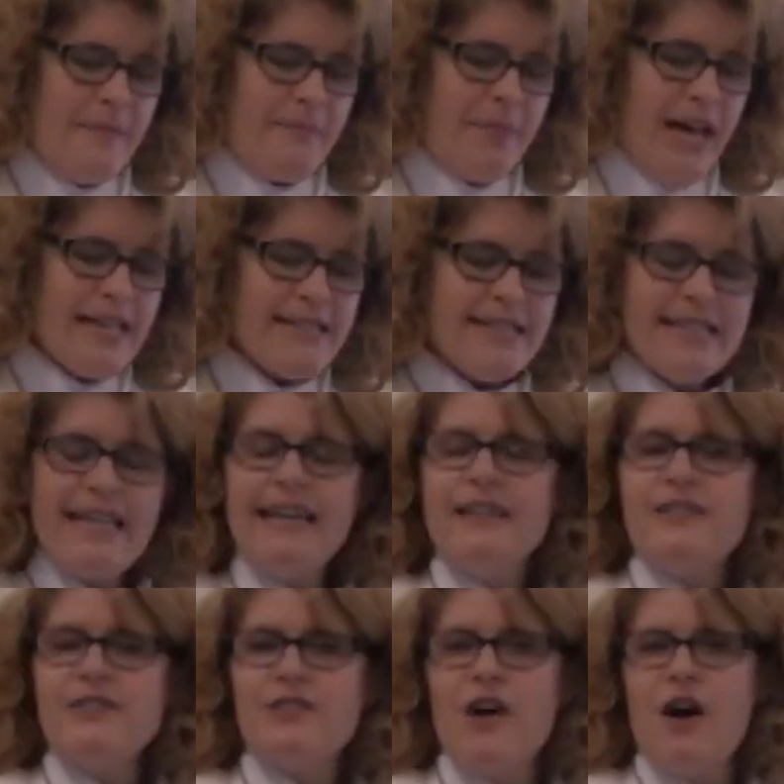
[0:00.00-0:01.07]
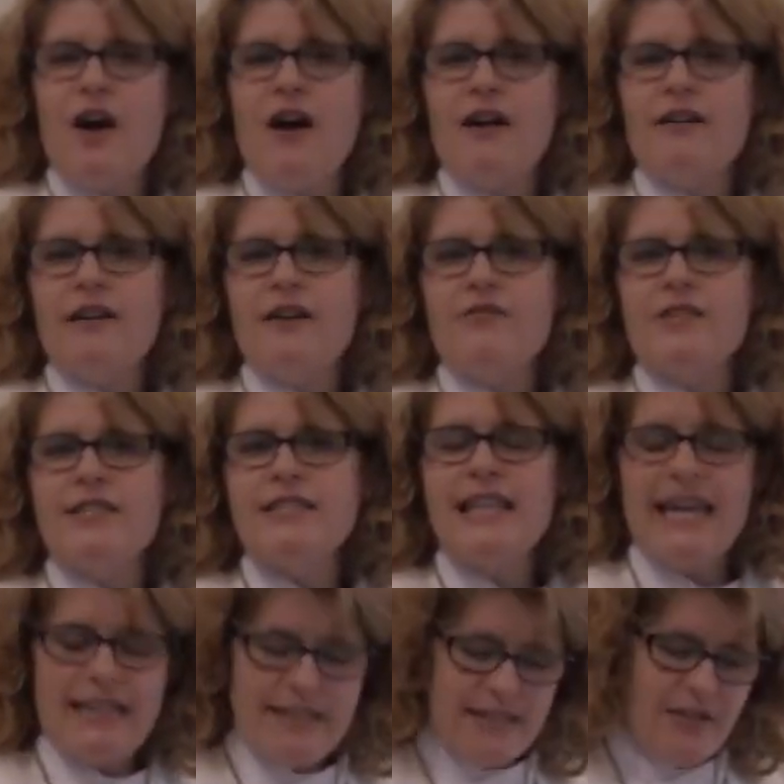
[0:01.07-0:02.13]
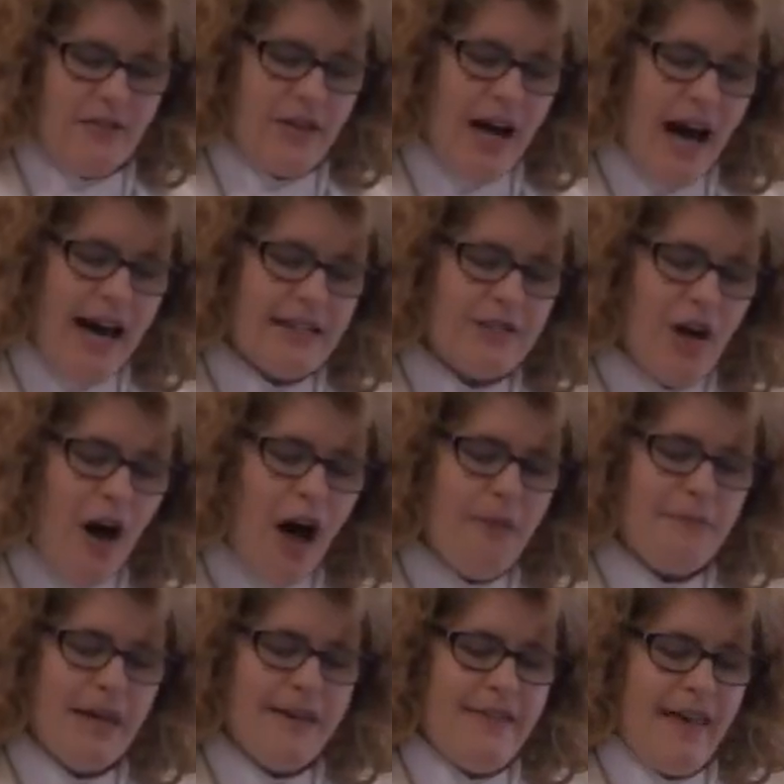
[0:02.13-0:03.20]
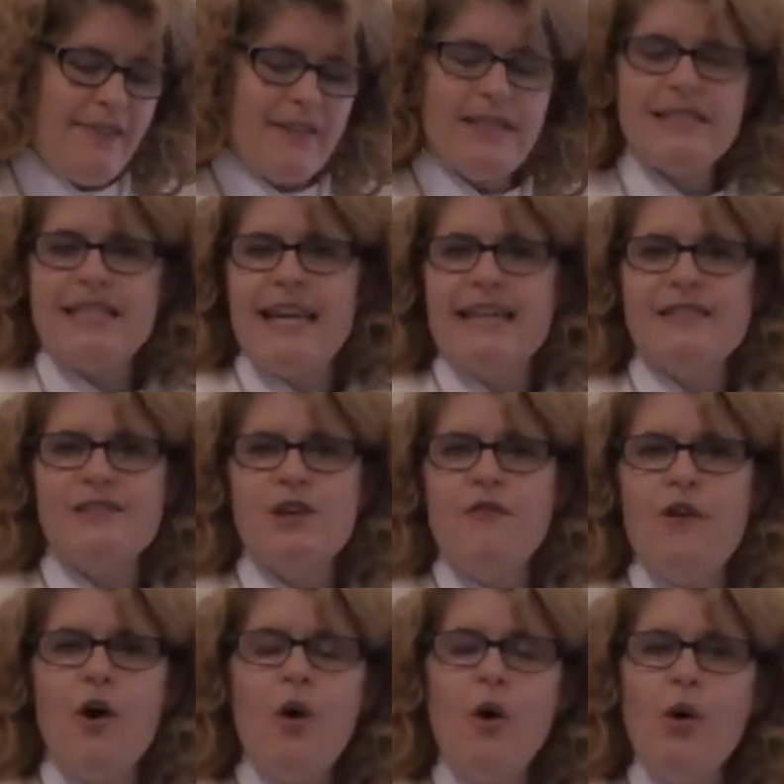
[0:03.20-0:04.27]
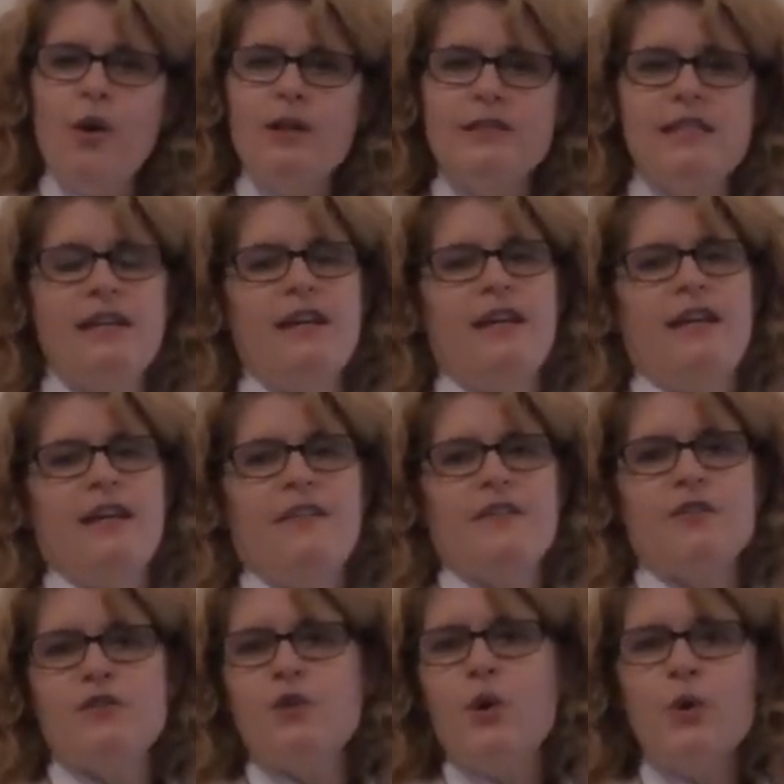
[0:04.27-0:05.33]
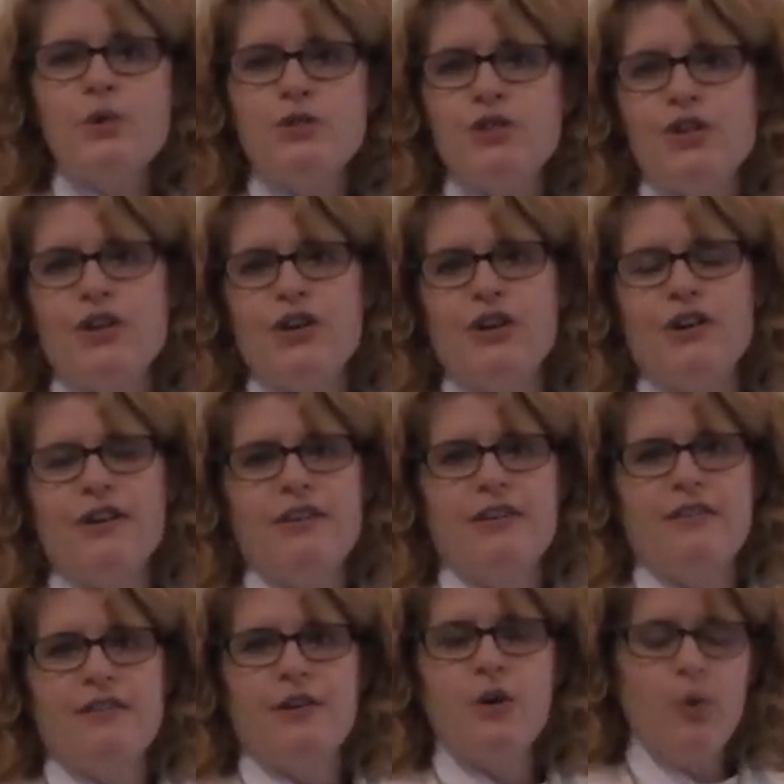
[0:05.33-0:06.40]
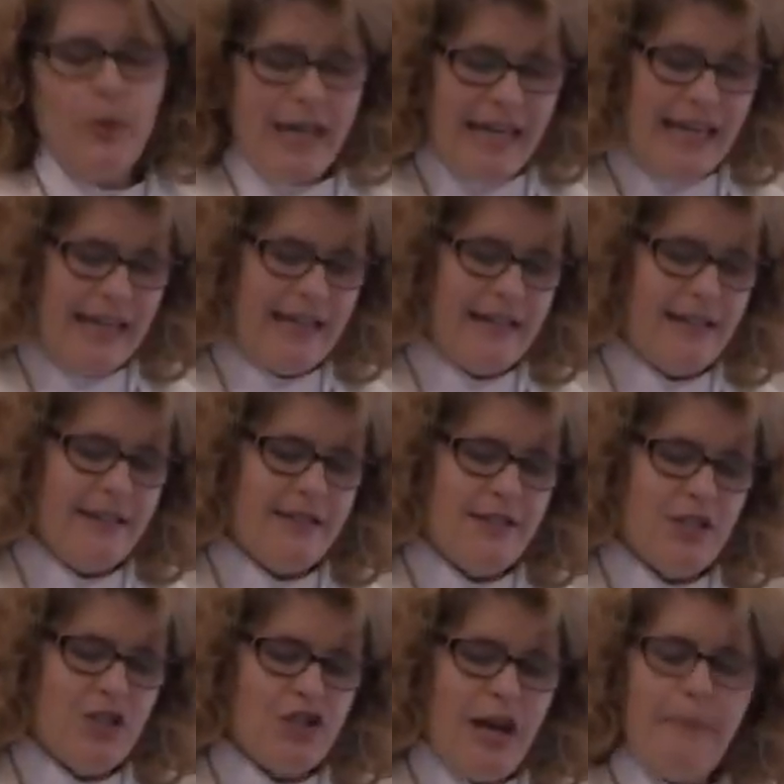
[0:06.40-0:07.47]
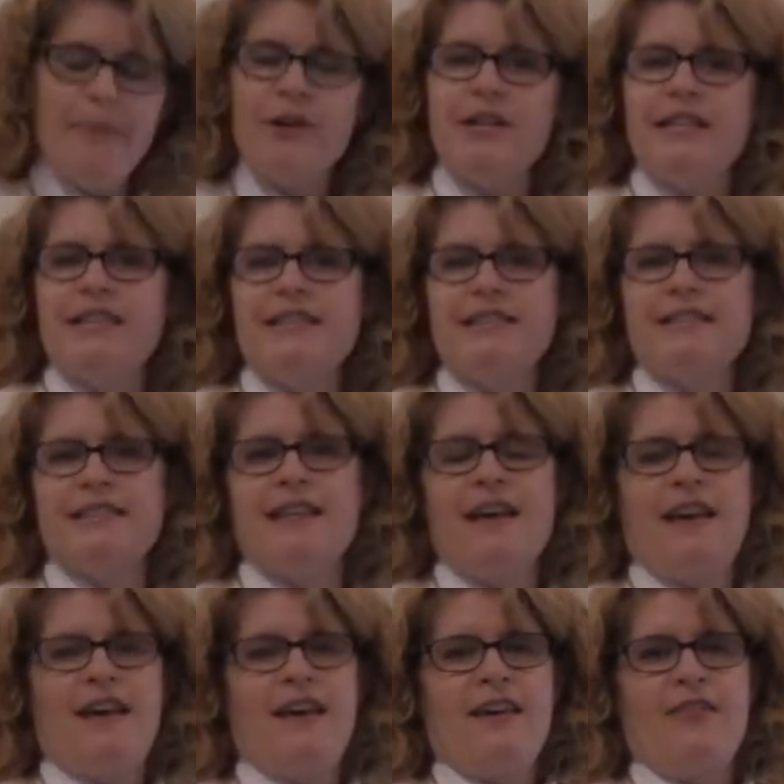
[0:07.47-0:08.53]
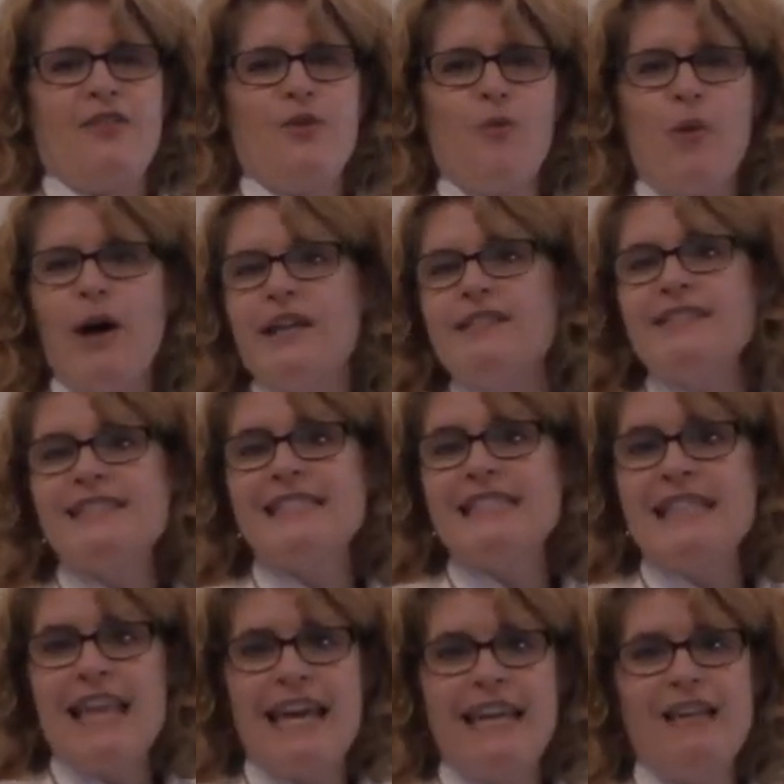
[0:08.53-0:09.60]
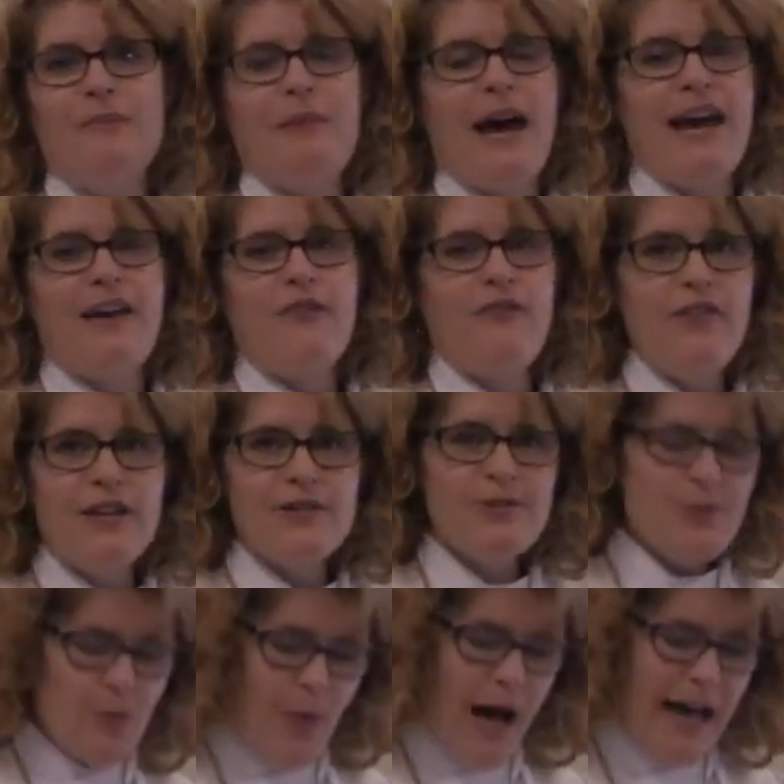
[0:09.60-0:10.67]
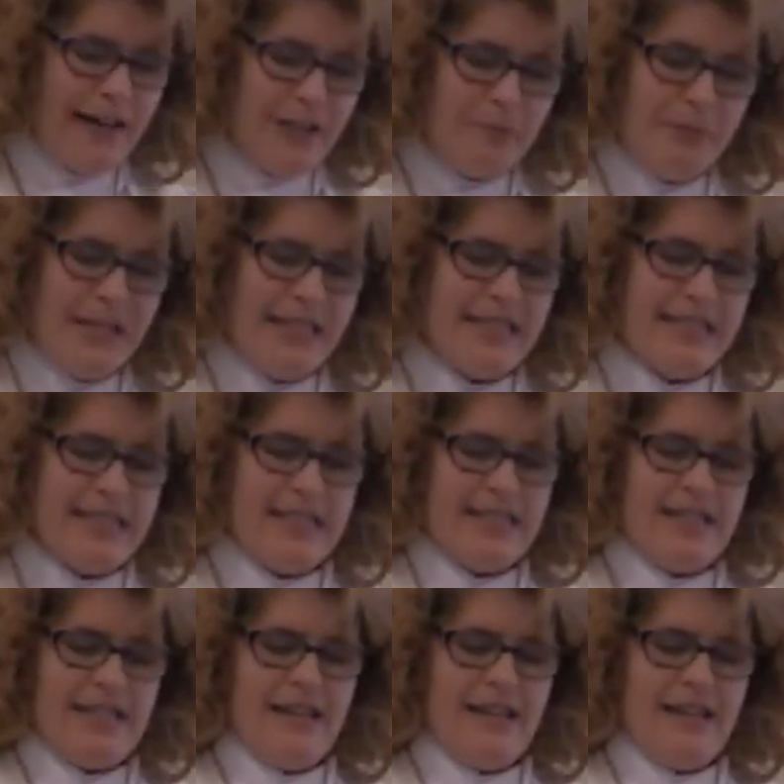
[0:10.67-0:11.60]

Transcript: I Sing a Song of the Saints of God taught me that the saints of old, the soldier, the queen, the shepherdess, the one slain by a fierce wild beast,